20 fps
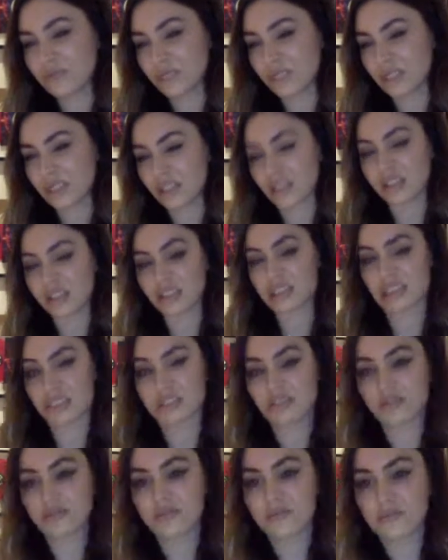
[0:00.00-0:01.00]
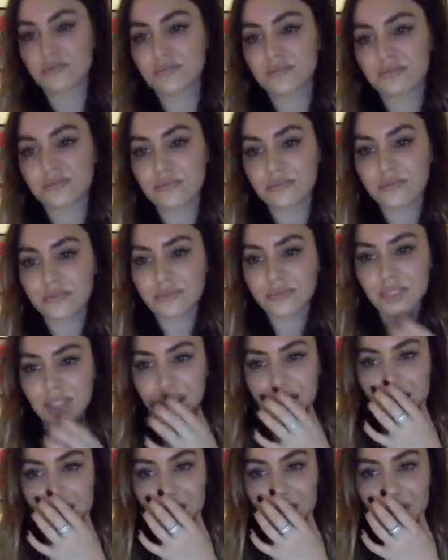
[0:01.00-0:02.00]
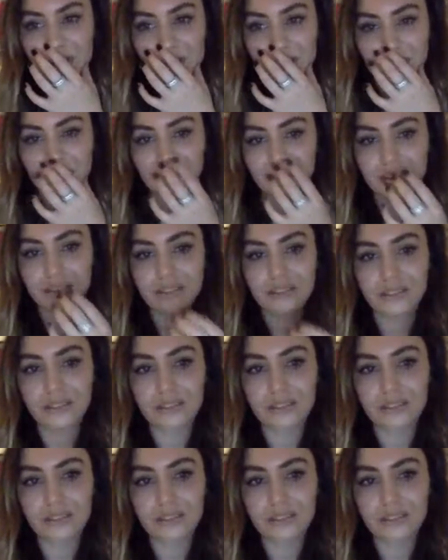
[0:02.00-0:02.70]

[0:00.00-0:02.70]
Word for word: That's nice. Nice with the